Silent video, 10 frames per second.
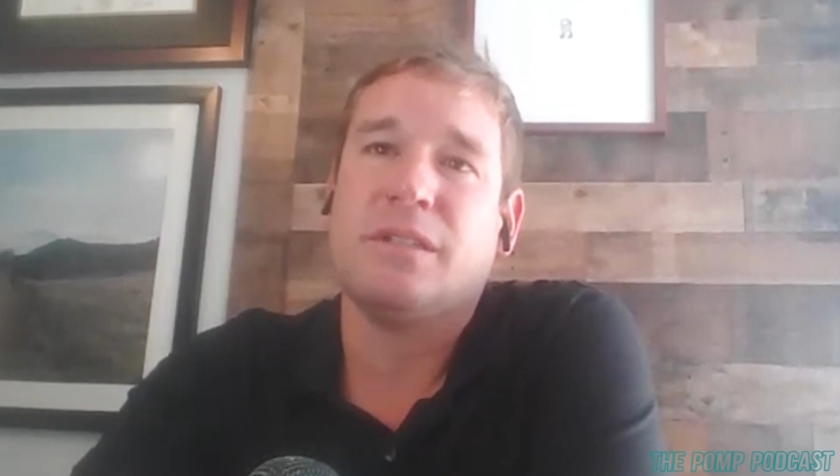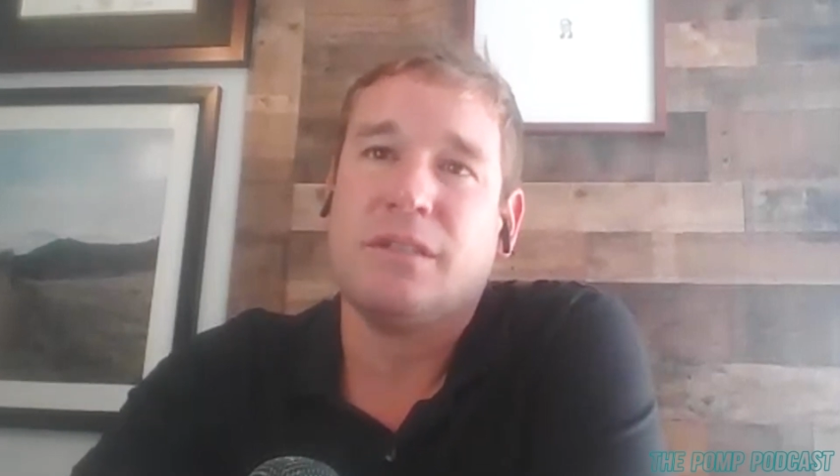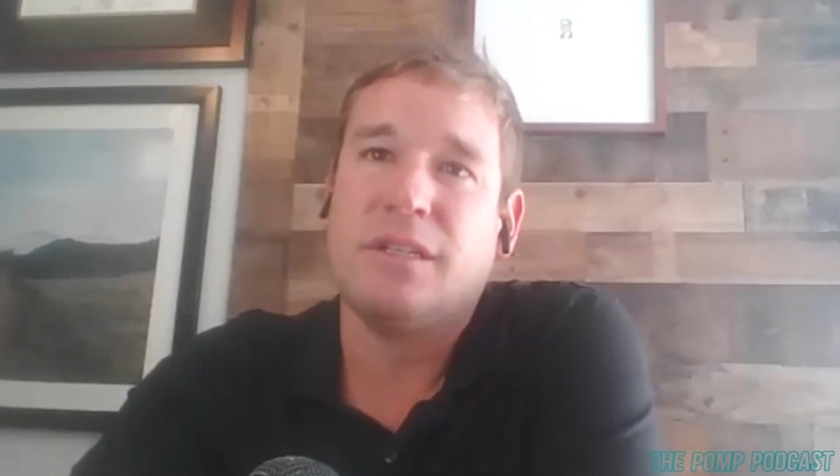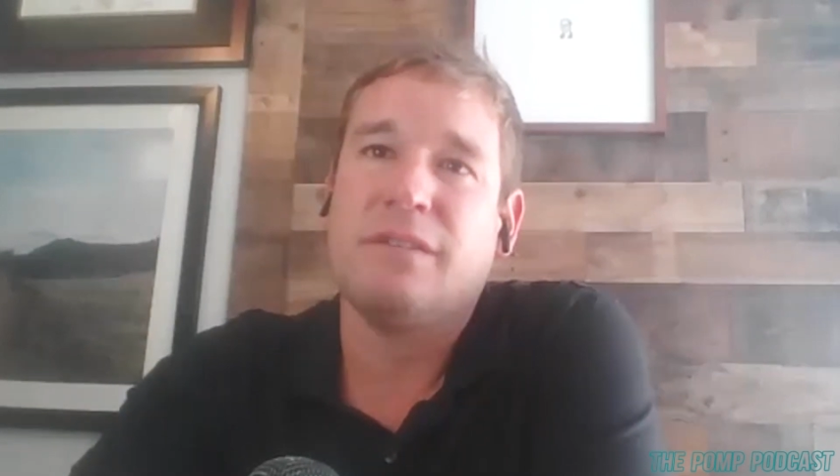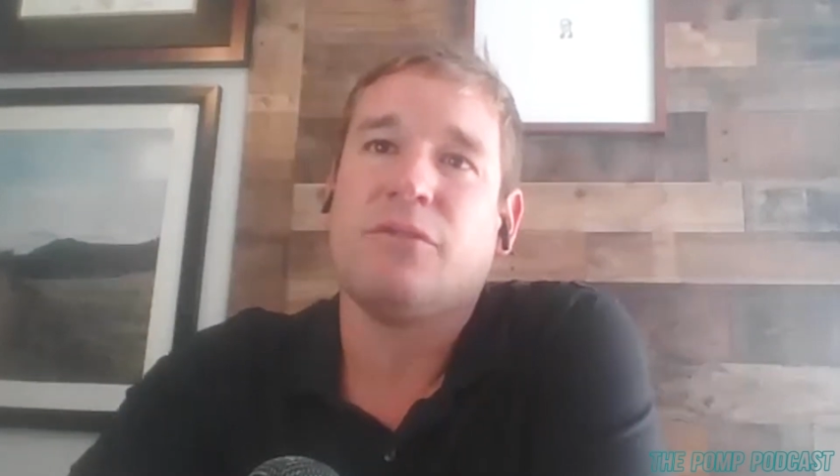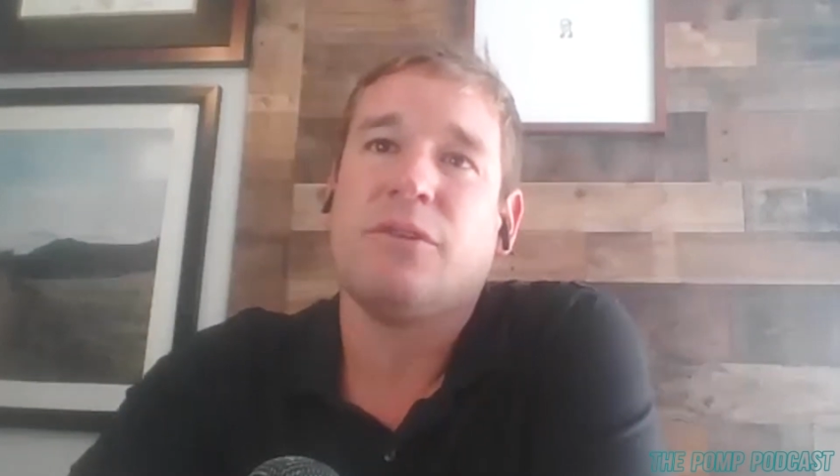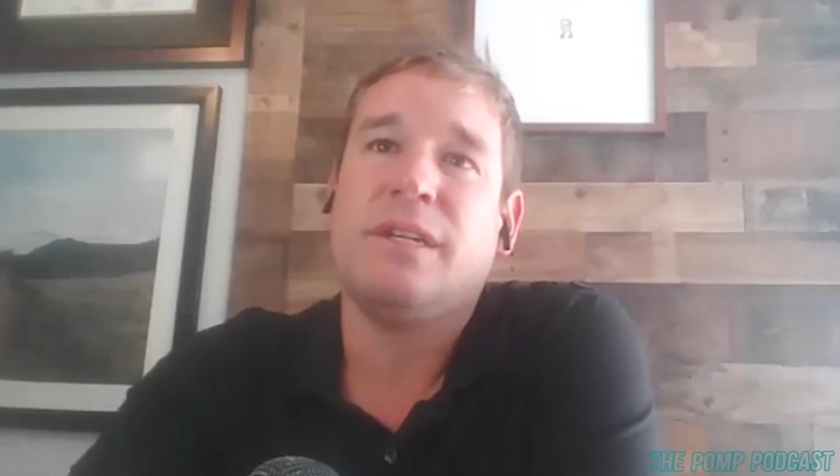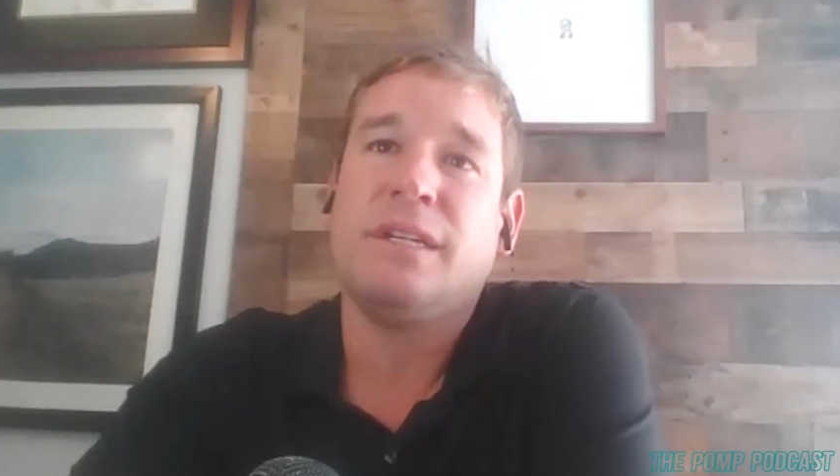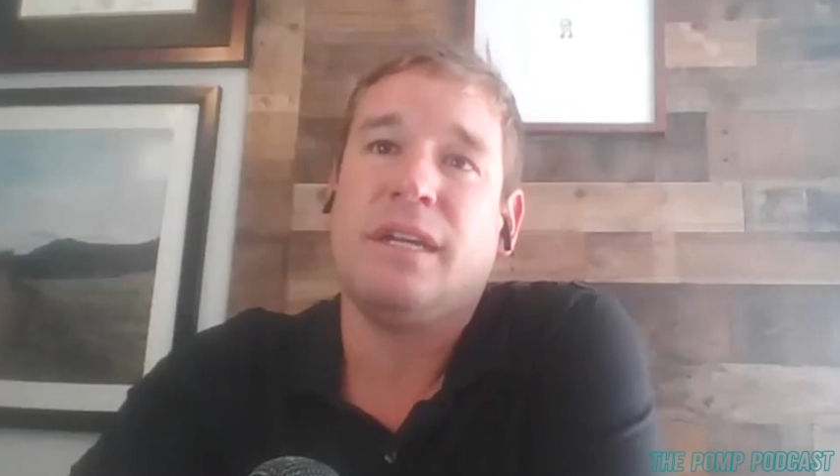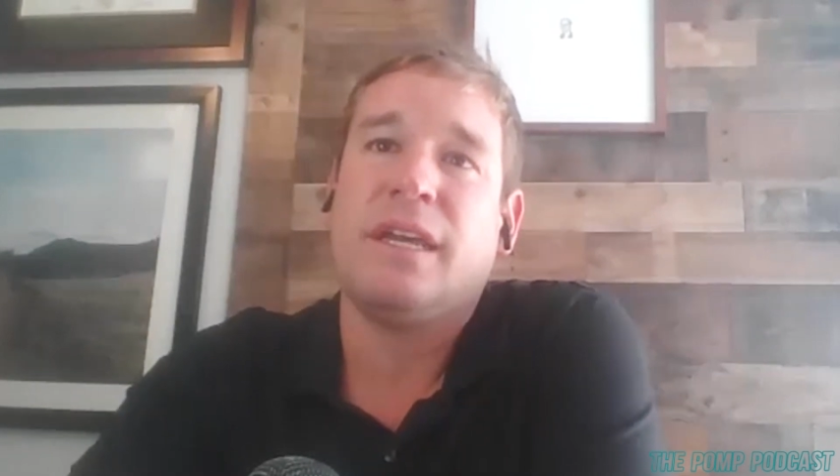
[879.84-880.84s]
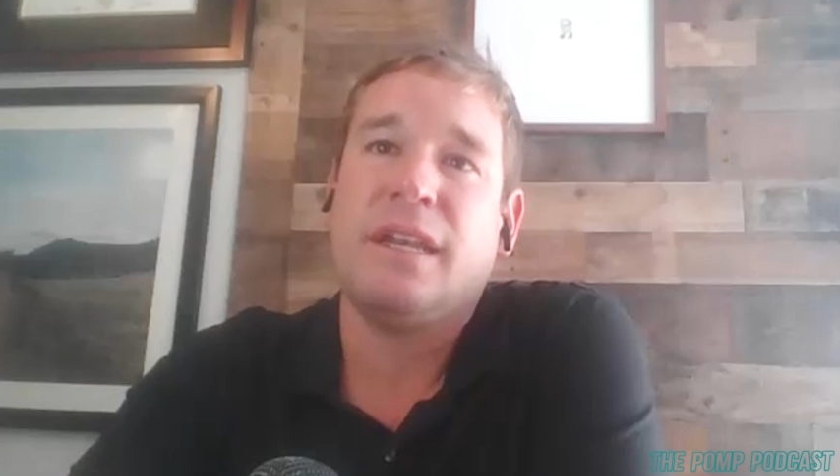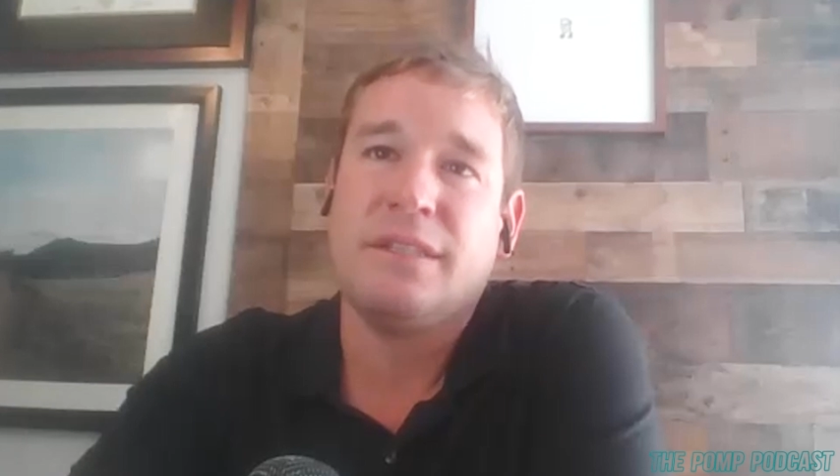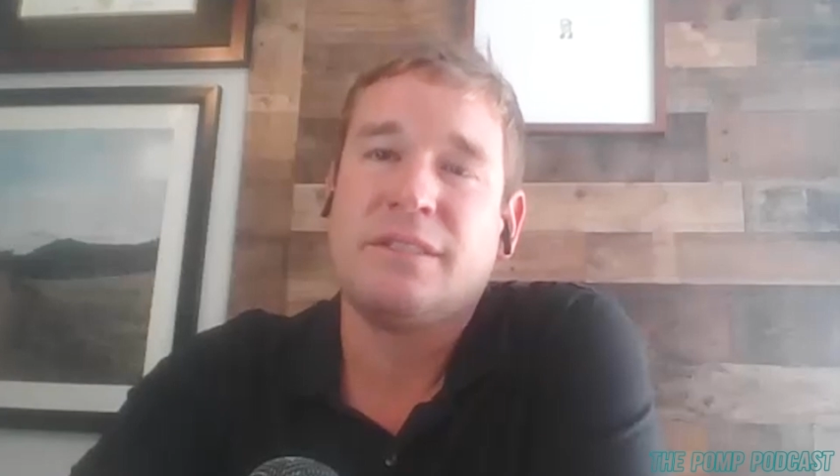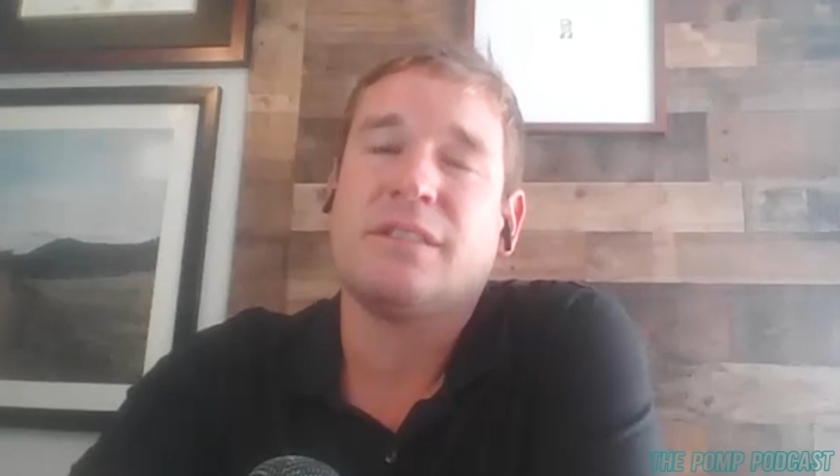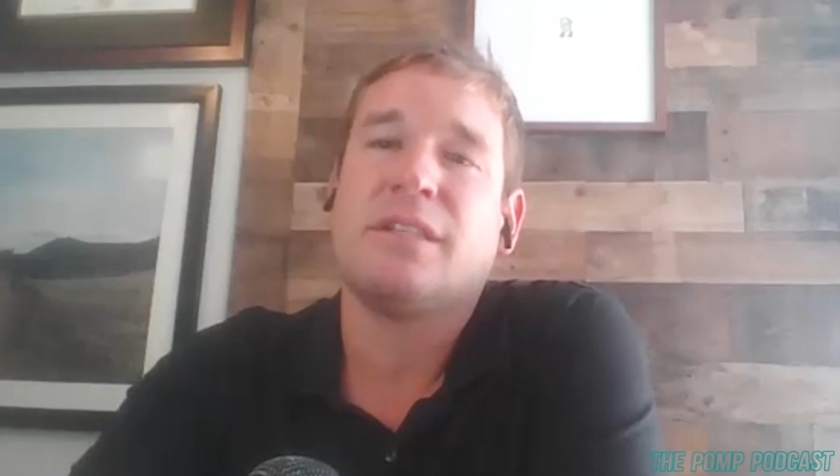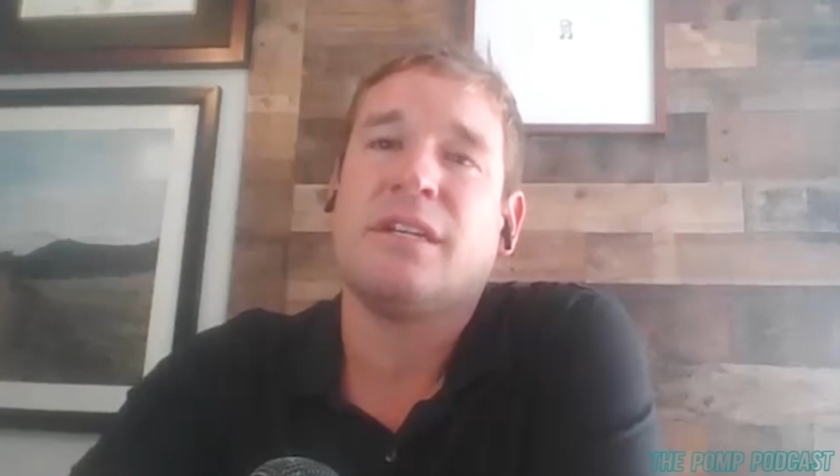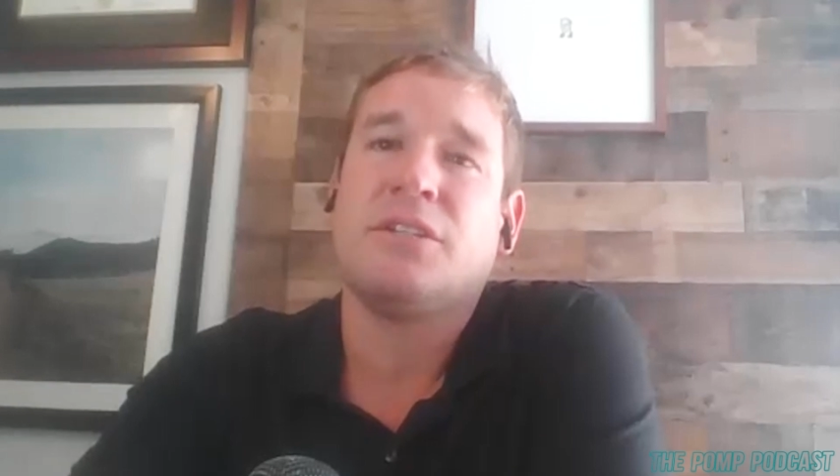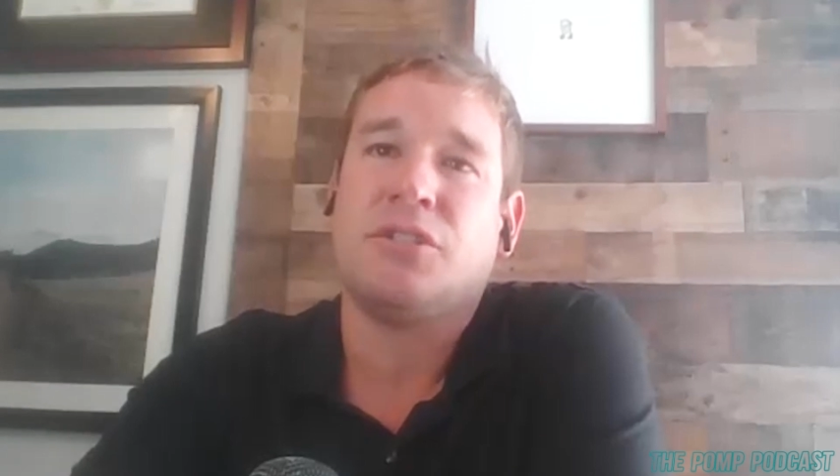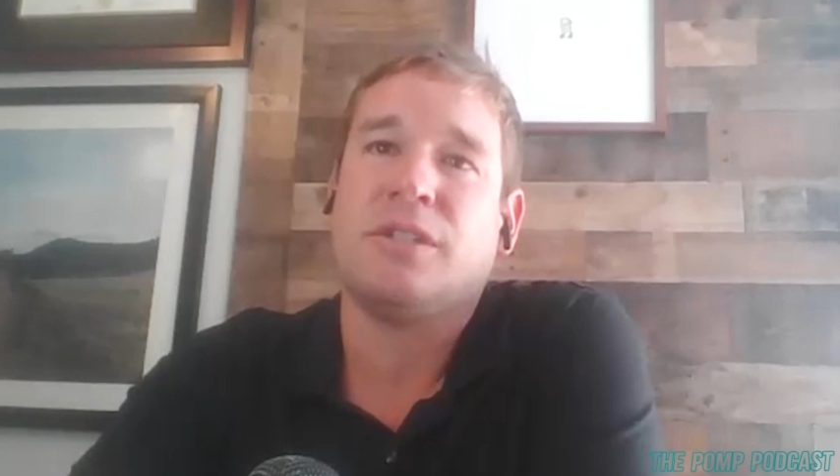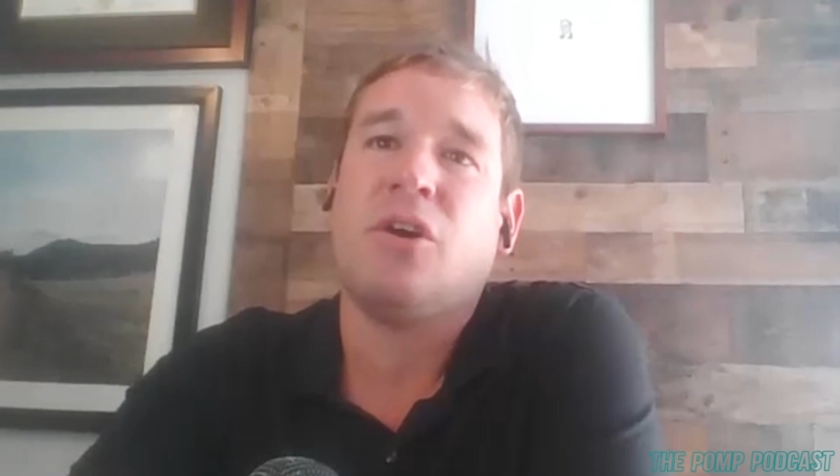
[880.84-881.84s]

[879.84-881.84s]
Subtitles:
delivery and installation